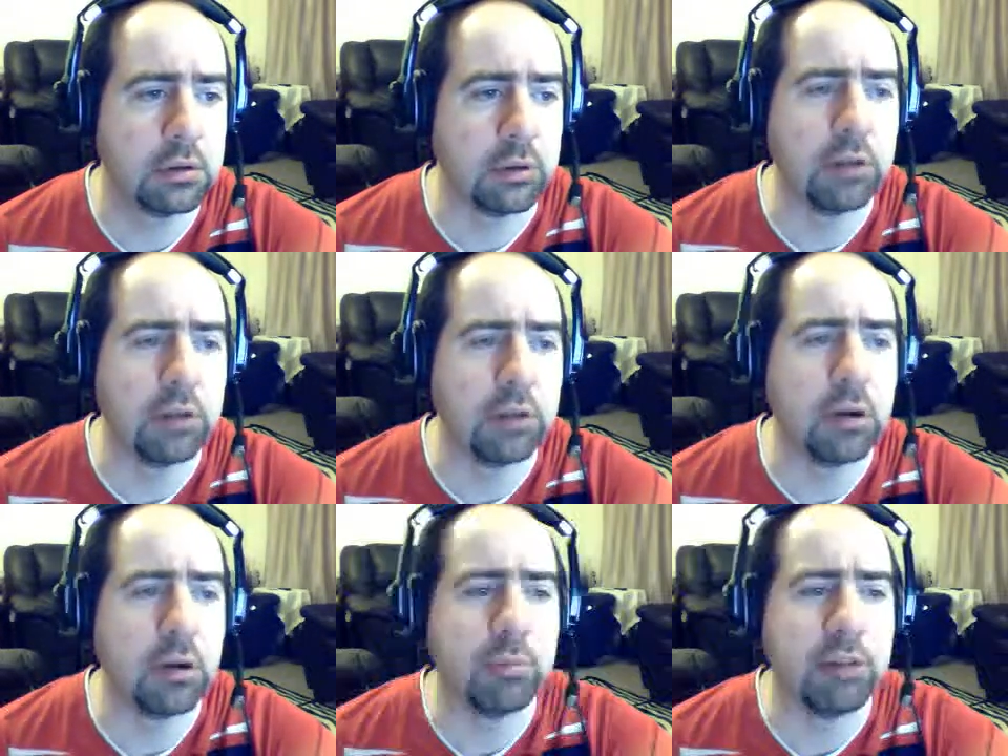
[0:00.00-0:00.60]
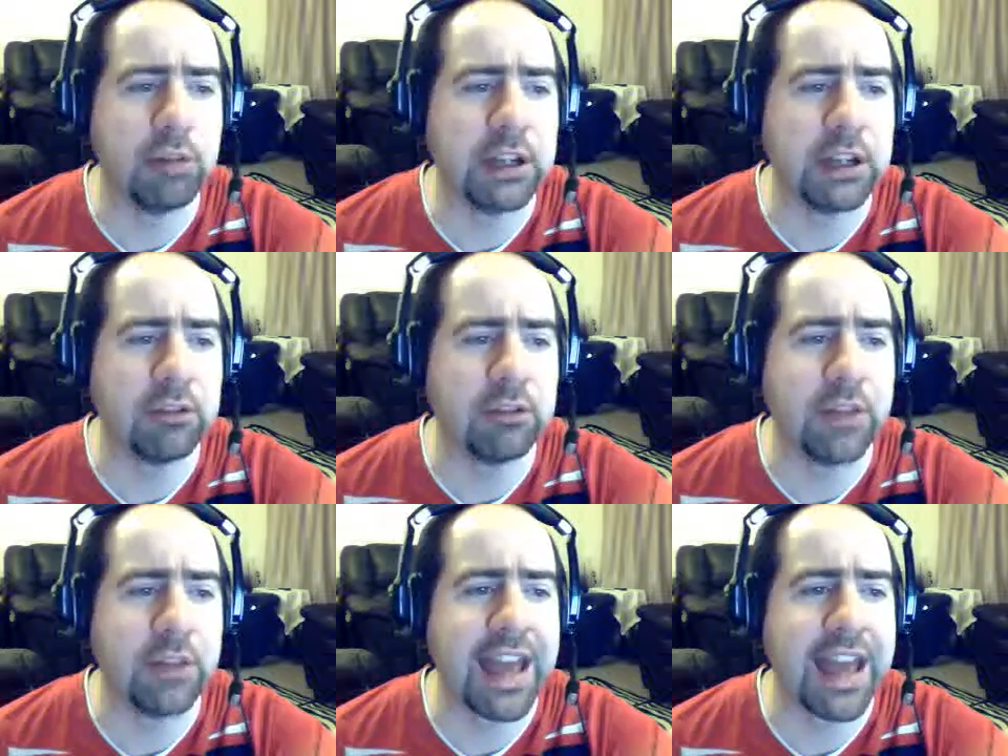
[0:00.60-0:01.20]
Will you not bring
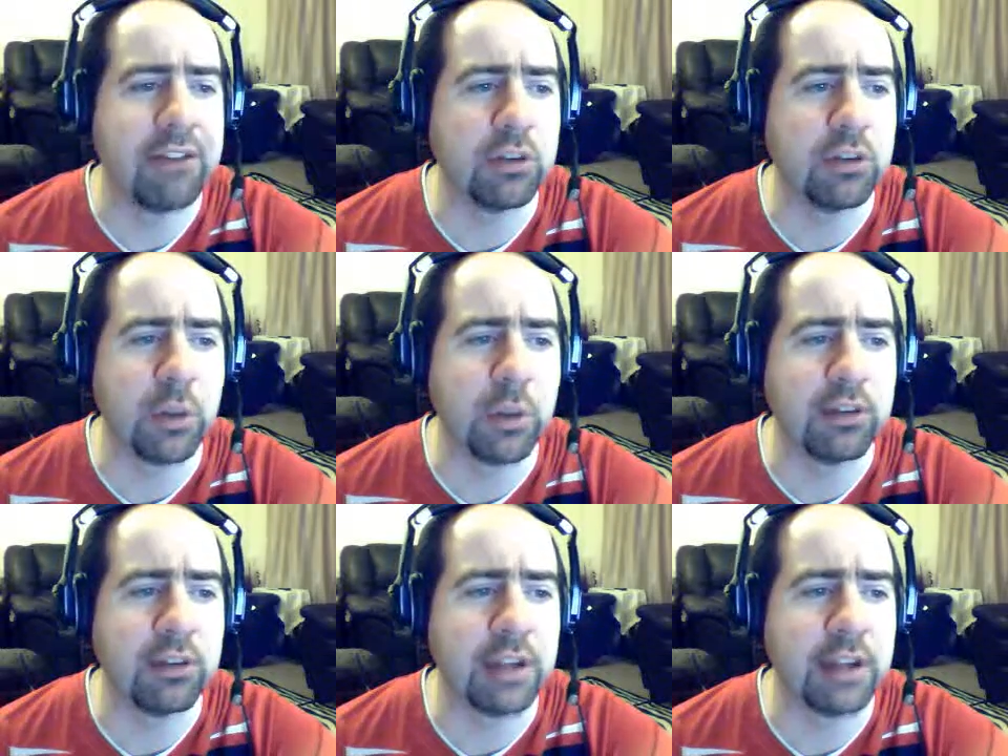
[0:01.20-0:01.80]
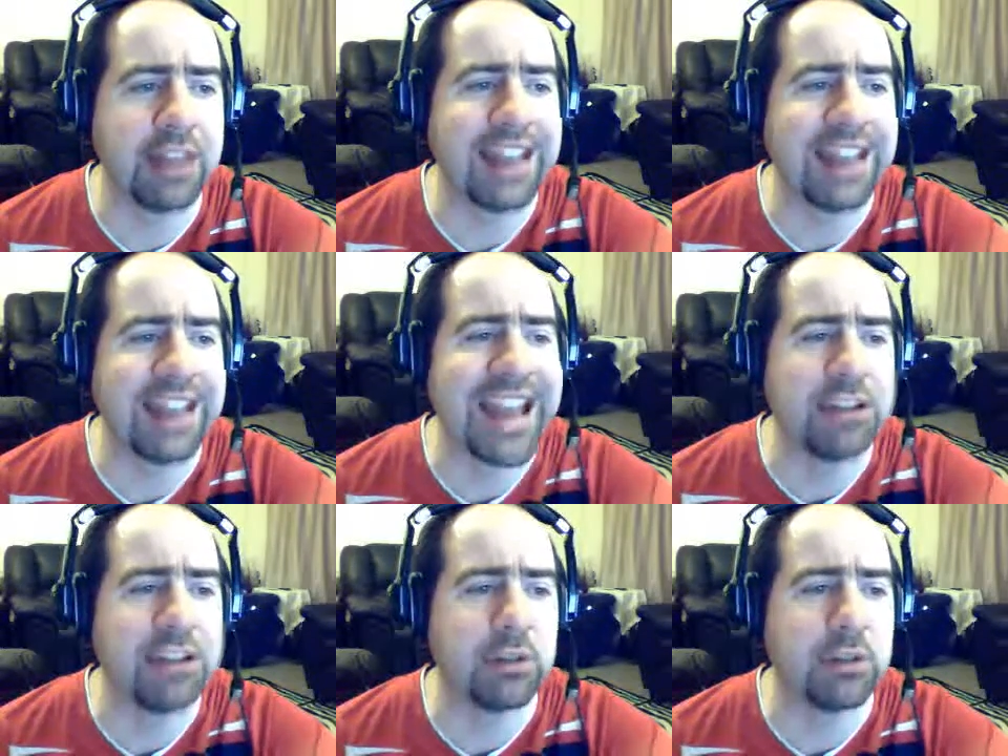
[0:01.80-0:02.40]
from the heavens once again the
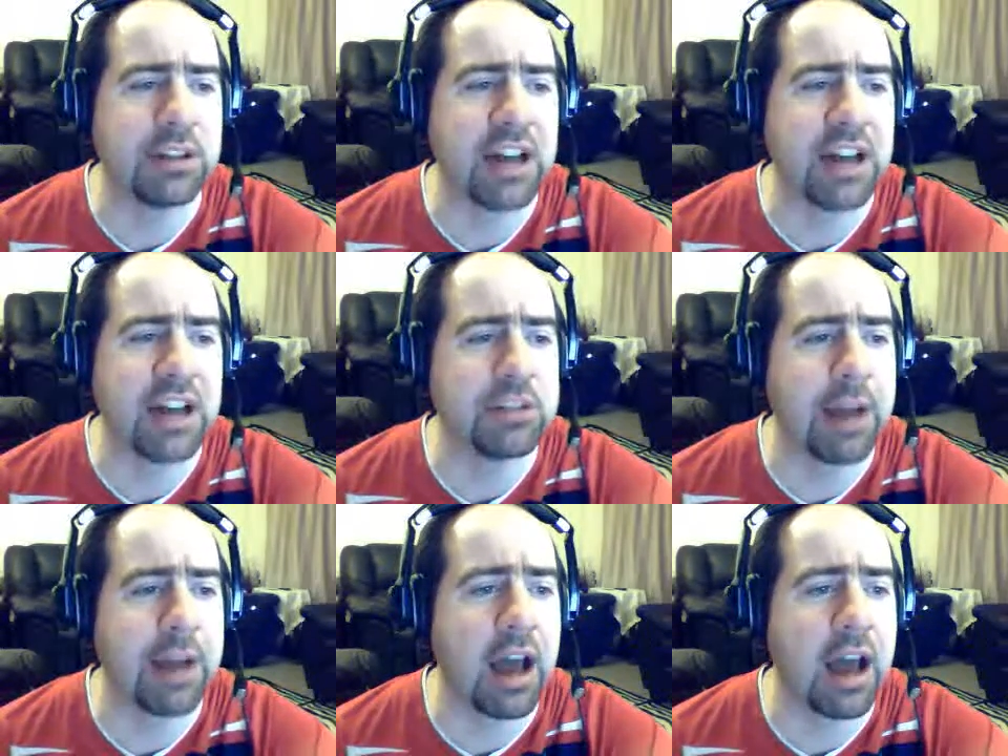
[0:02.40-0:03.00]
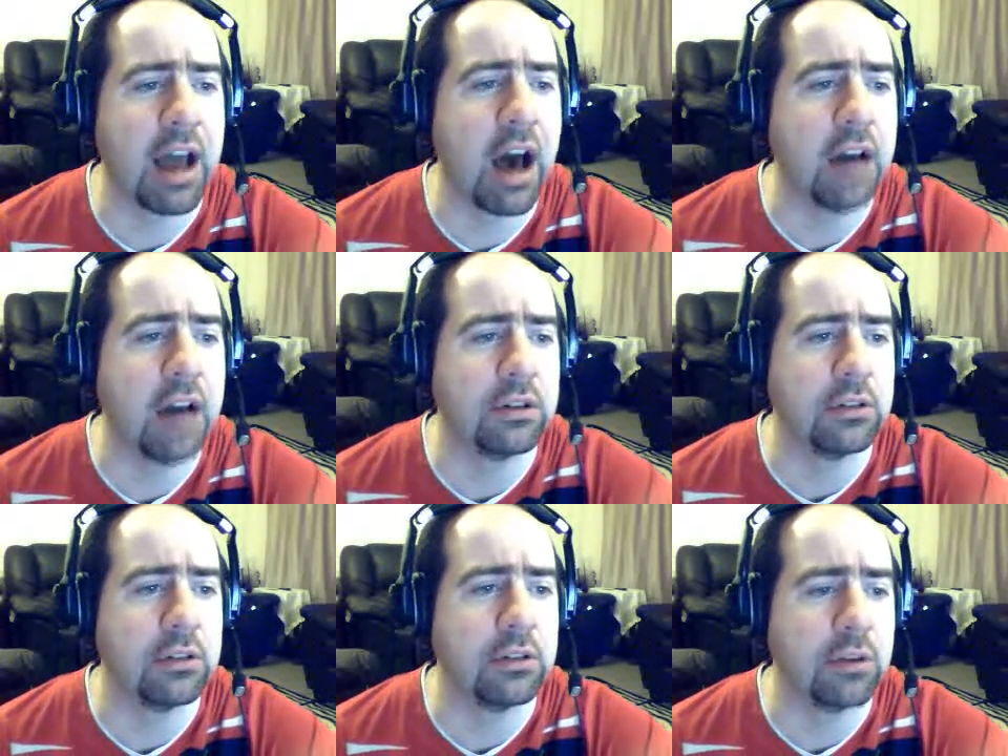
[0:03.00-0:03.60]
angel that touched my
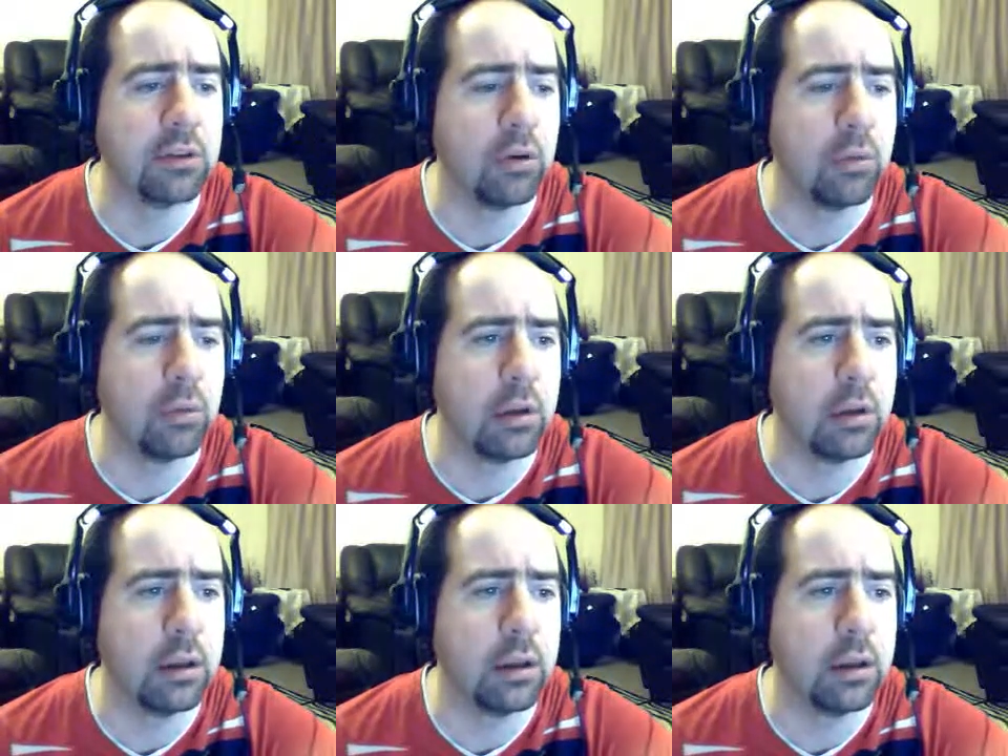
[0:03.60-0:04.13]
heart and soul,